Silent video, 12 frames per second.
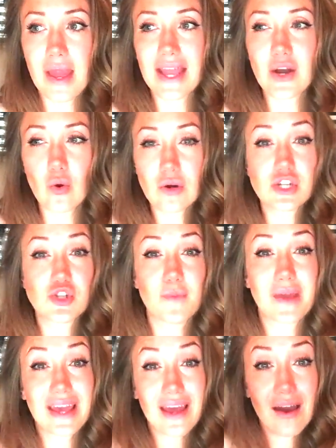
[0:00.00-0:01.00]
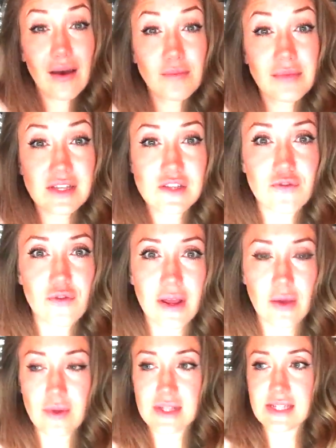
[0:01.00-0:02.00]
in order to become this
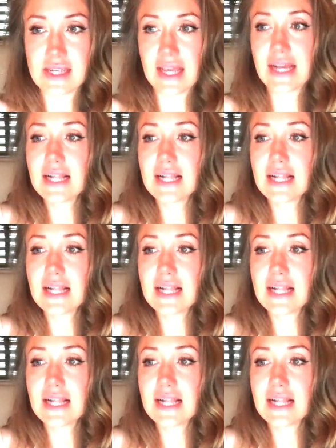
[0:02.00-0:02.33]
frequency.